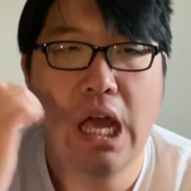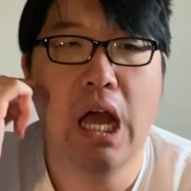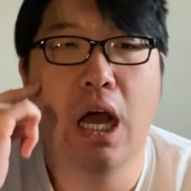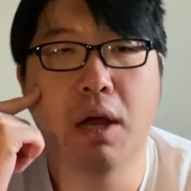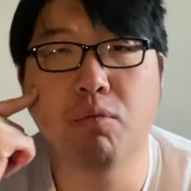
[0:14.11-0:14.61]

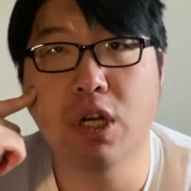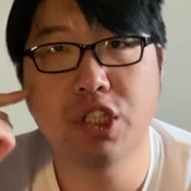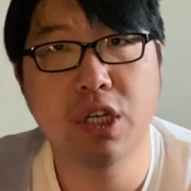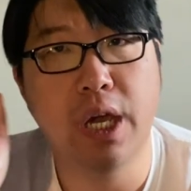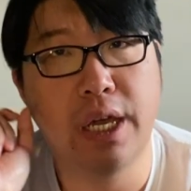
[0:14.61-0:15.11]
Um,
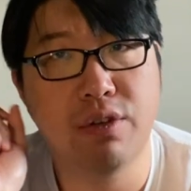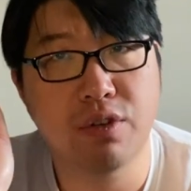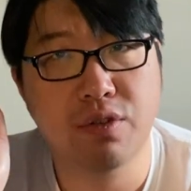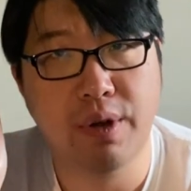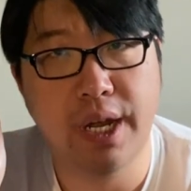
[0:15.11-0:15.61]
Russia and
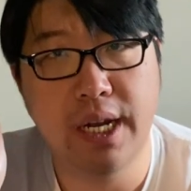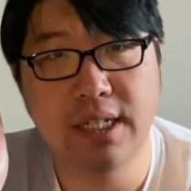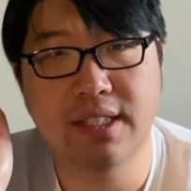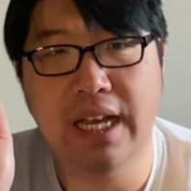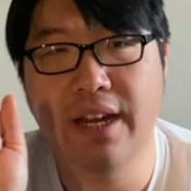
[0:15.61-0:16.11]

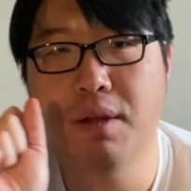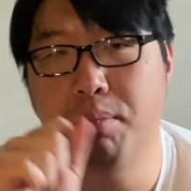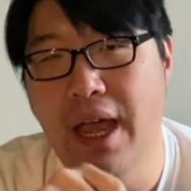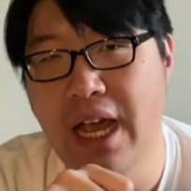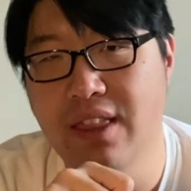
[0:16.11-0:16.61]
Ukraine signed a
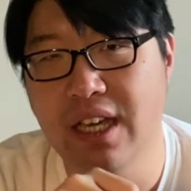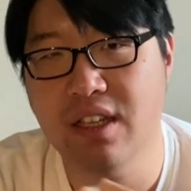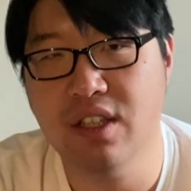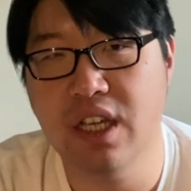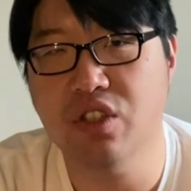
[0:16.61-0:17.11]
pact that
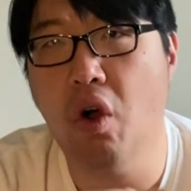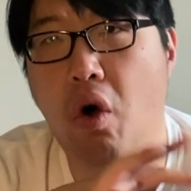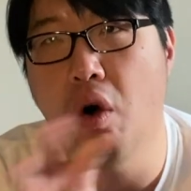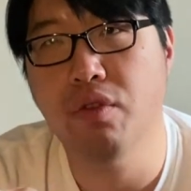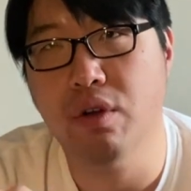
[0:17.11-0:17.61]
contains
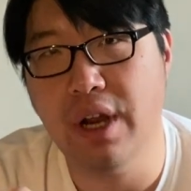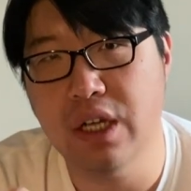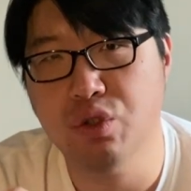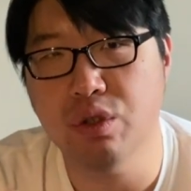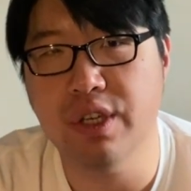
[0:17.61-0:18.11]
all their
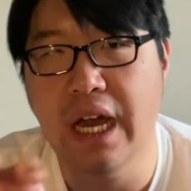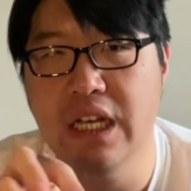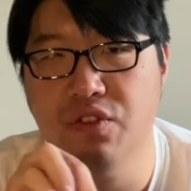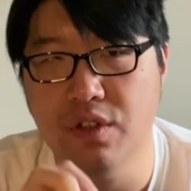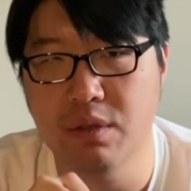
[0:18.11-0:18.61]
natural
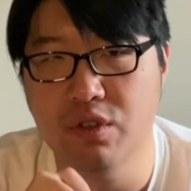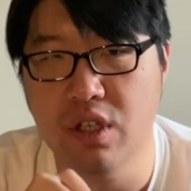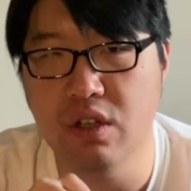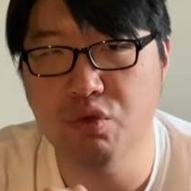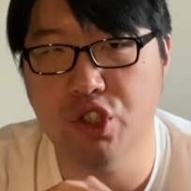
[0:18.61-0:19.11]
gas for
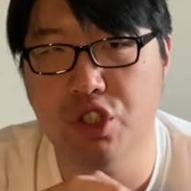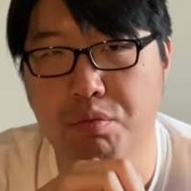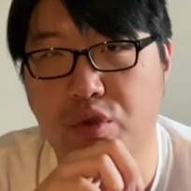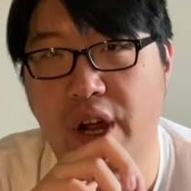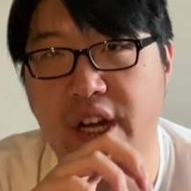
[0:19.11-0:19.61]
themselves, which
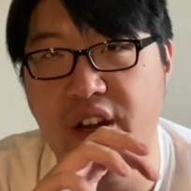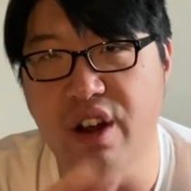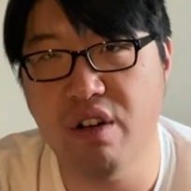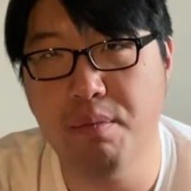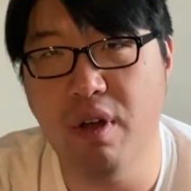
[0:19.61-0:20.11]
deprived
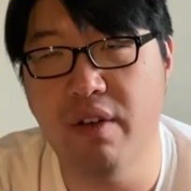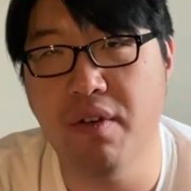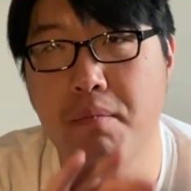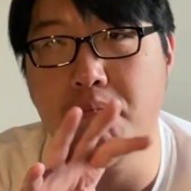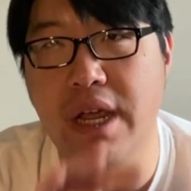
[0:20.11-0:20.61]
Europe of
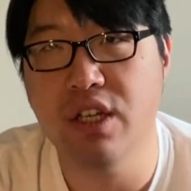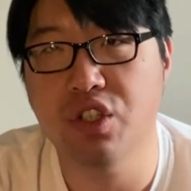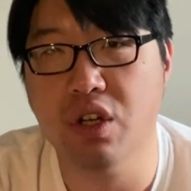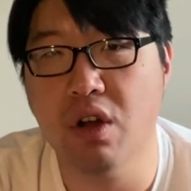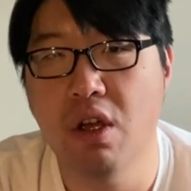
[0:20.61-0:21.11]
a
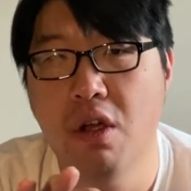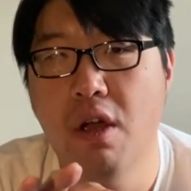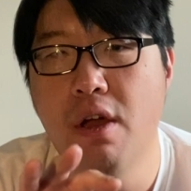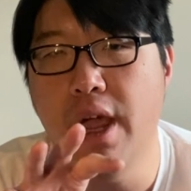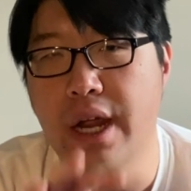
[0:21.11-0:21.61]
major
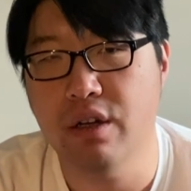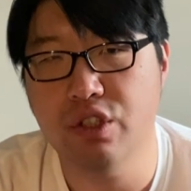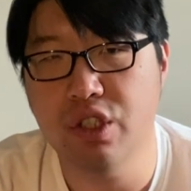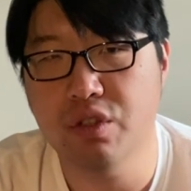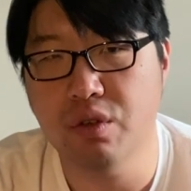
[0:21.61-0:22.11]

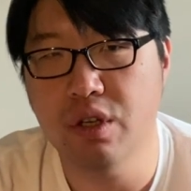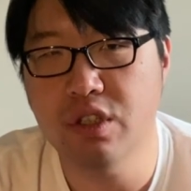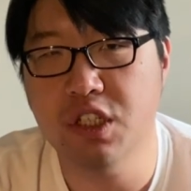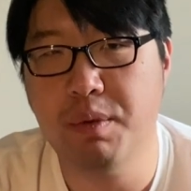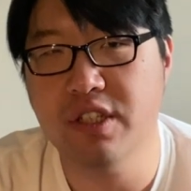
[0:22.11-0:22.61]
energy source,
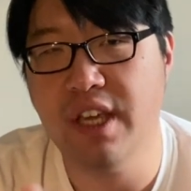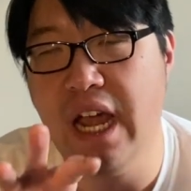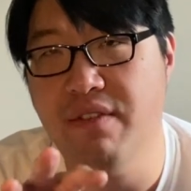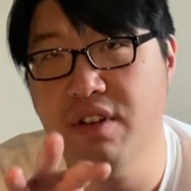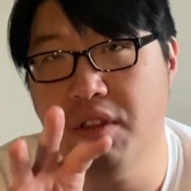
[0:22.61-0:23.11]
especially
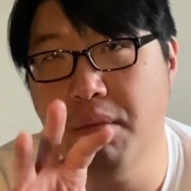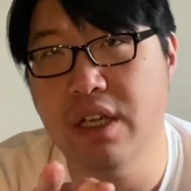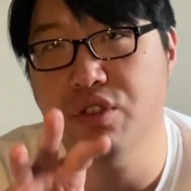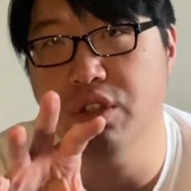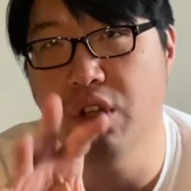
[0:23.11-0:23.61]
after the
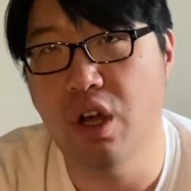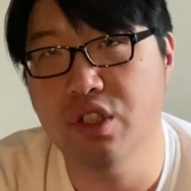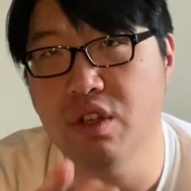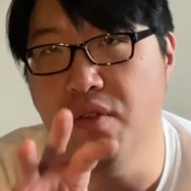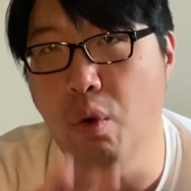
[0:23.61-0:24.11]
major
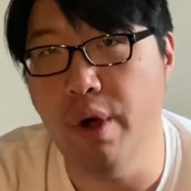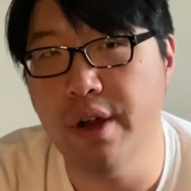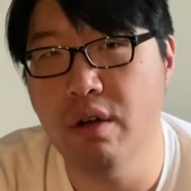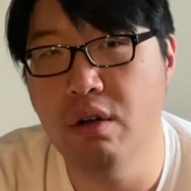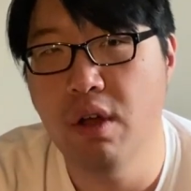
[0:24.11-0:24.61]
loss of
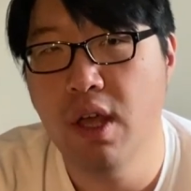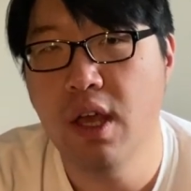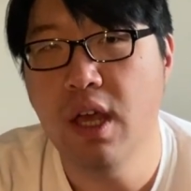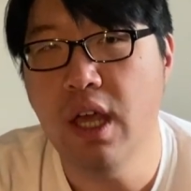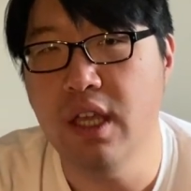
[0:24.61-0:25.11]
oil
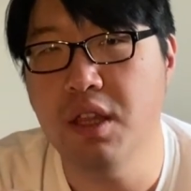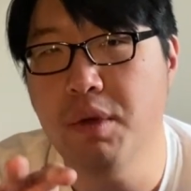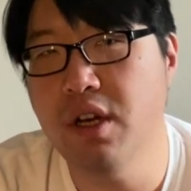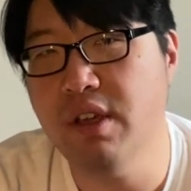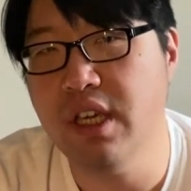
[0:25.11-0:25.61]
in the
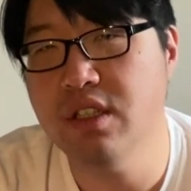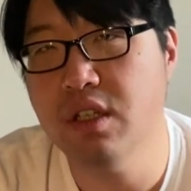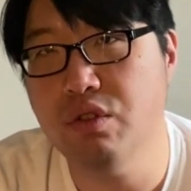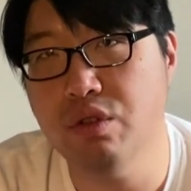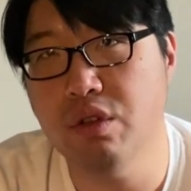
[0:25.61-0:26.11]
Middle East
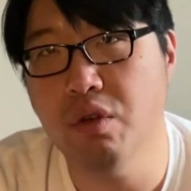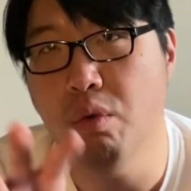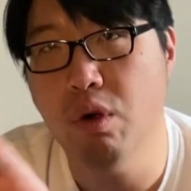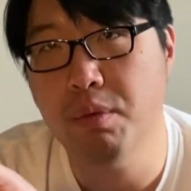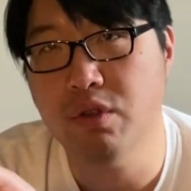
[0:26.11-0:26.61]
due to the
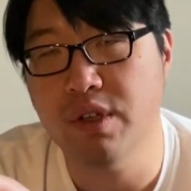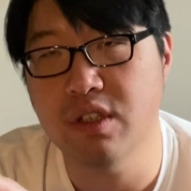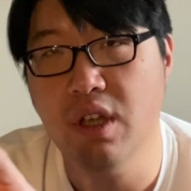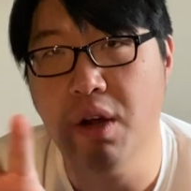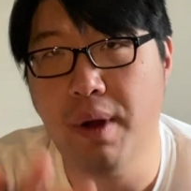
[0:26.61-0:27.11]
war
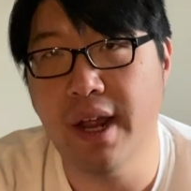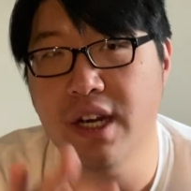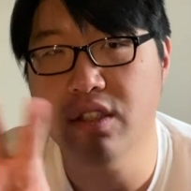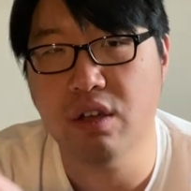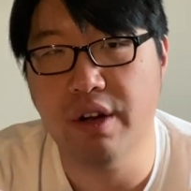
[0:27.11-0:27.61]
between Iran
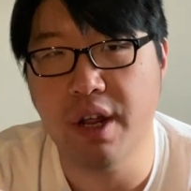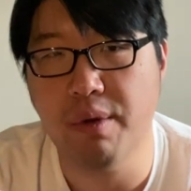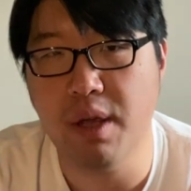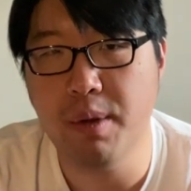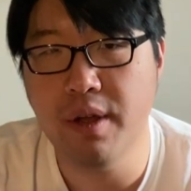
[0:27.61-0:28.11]
and Saudi
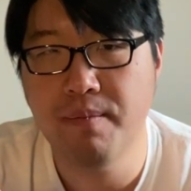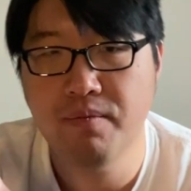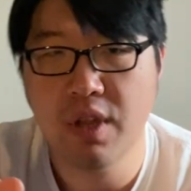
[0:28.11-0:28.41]
Arabia.